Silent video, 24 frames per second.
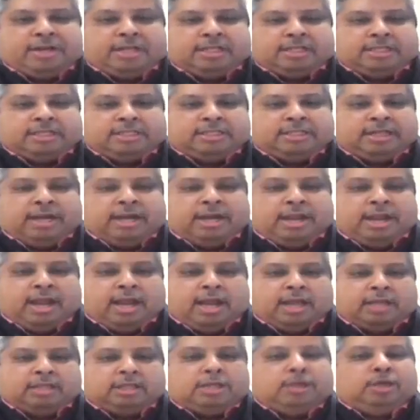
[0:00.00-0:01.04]
is India
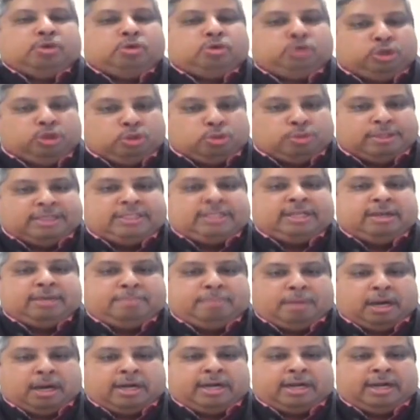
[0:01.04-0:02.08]
has a huge domestic
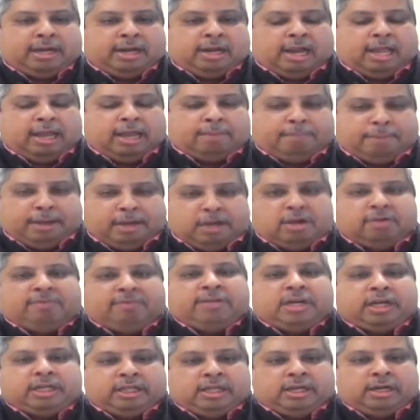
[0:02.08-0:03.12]
market, unlike many of
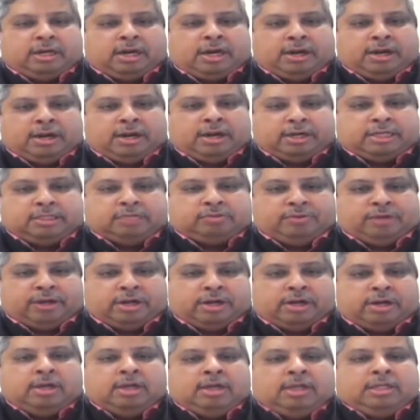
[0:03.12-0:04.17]
the other countries
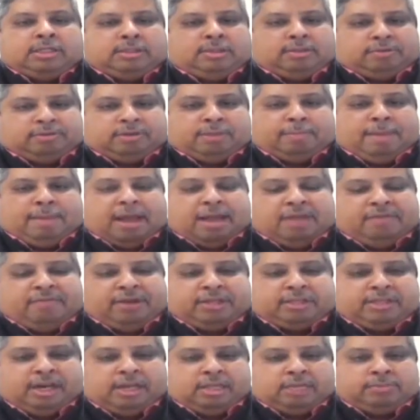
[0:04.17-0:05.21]
where some of the
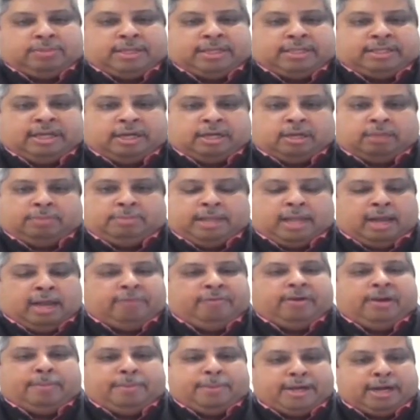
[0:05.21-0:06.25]
manufacturing is being set up. They have
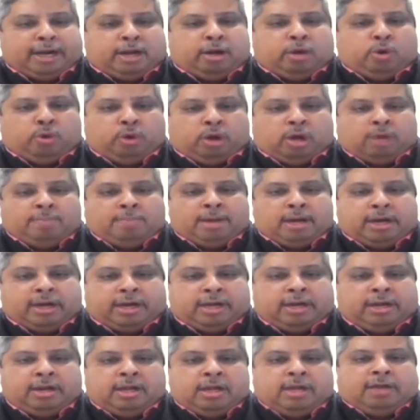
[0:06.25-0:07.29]
limited local
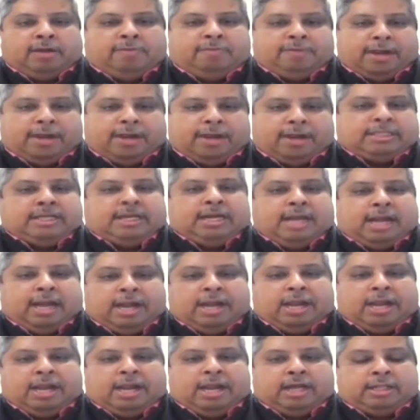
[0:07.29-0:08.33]
market. Where in India,
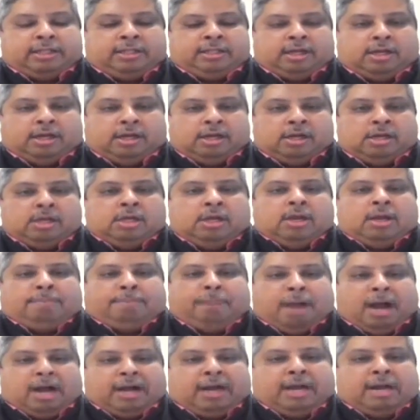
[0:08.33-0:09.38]
the
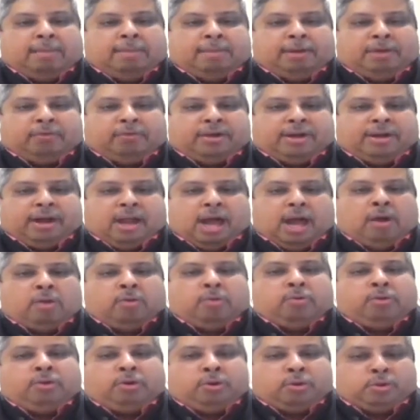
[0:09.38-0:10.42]
market between
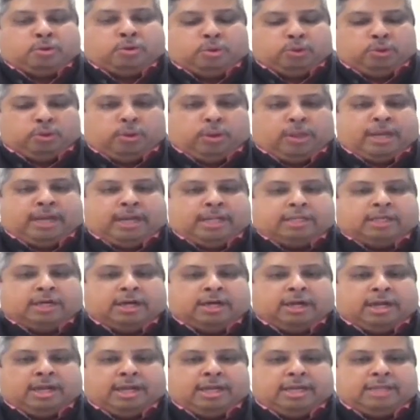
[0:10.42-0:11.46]
now to
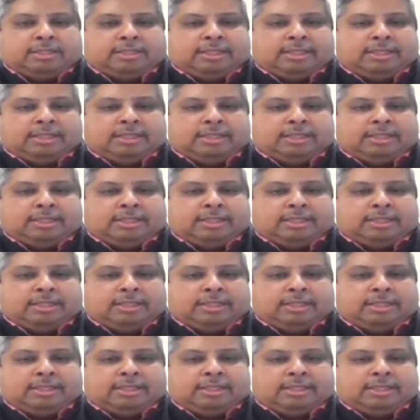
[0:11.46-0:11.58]
2030 is